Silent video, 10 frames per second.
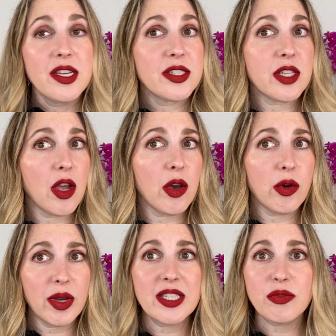
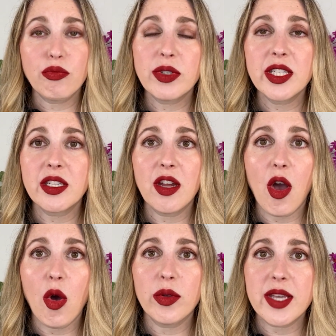So it's really gonna
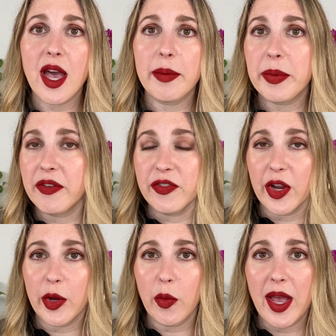hold up
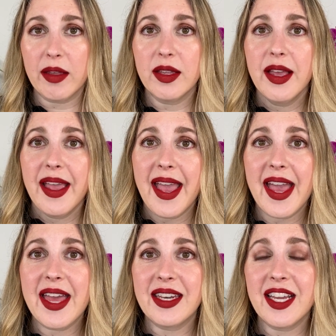very well.
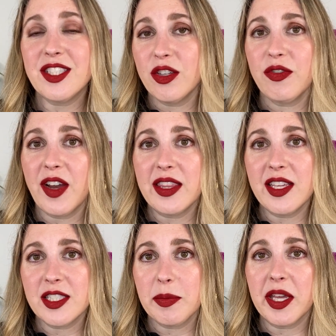And I do find
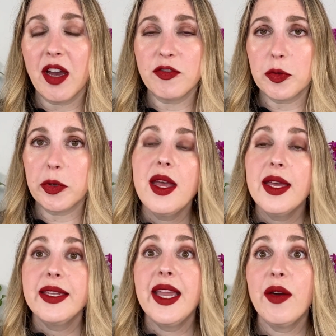these to be comfortable.
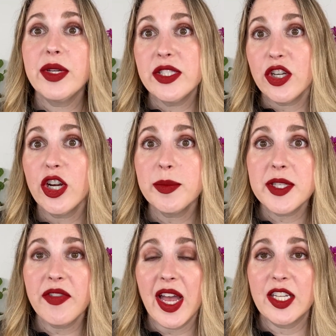Now, in terms
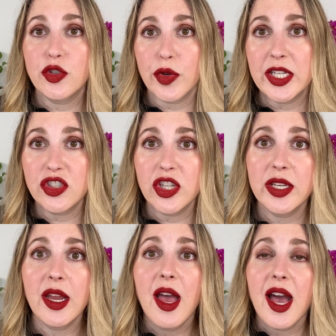of
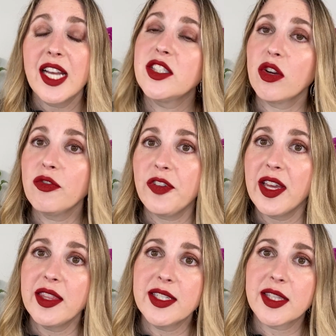hydration, I don't
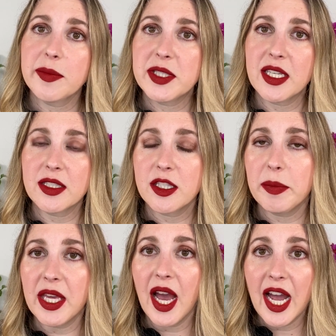find these lipsticks to
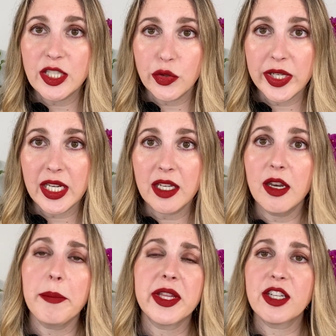be
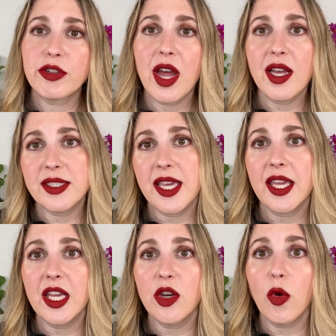hydrating, but they're not
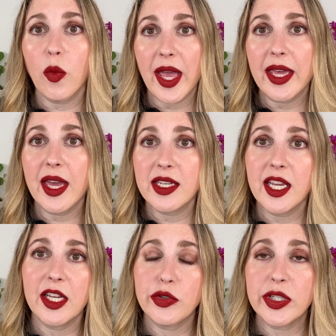taking away any
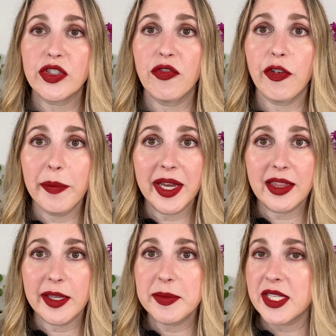hydration from my
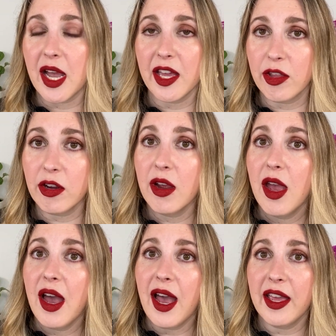lips either.
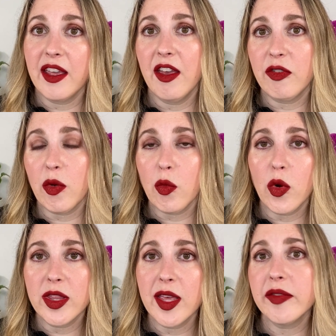I have
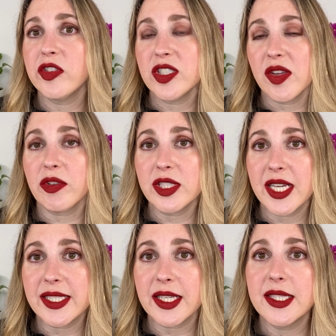worn them for several
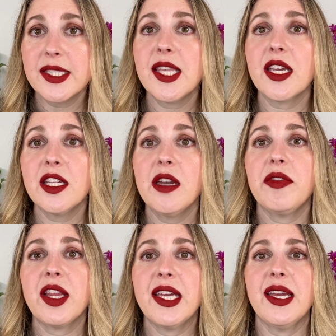days
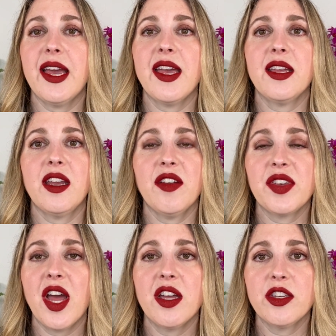consecutively and have
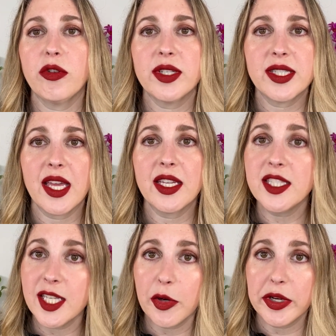not noticed any
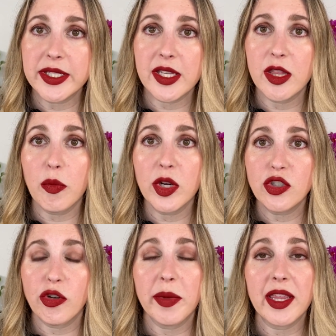decrease in the
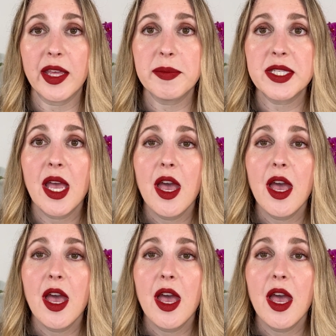moisture in my lips.